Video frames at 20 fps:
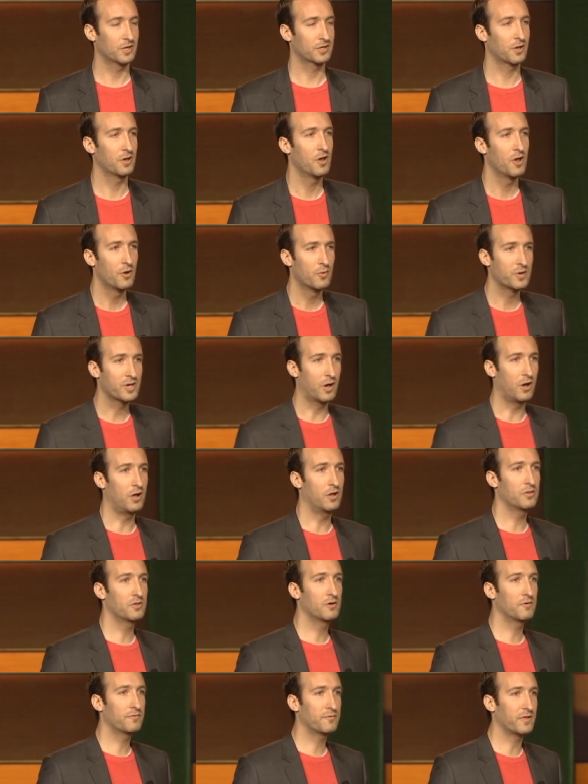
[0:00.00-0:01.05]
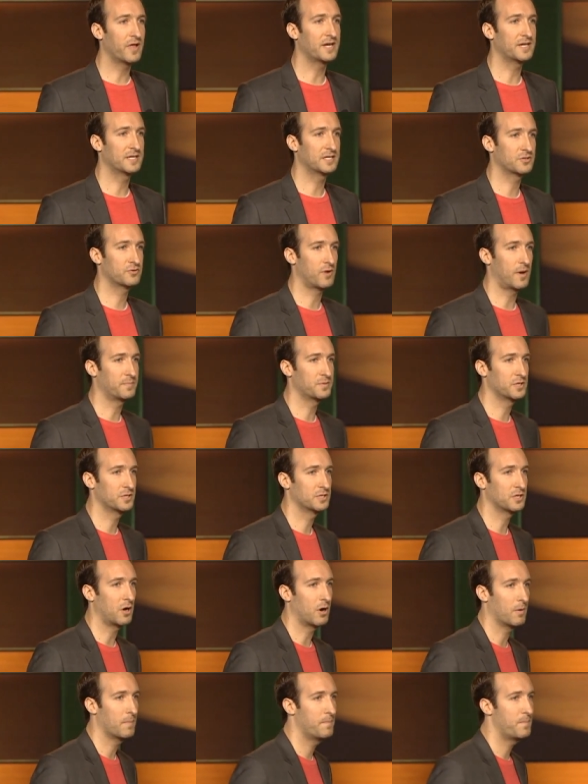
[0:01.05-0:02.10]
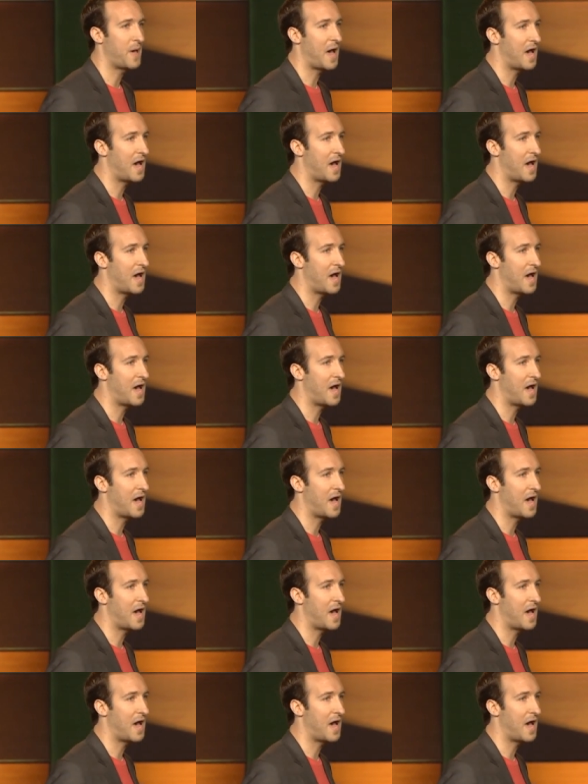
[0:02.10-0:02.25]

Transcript: Look, we all know flight disruptions are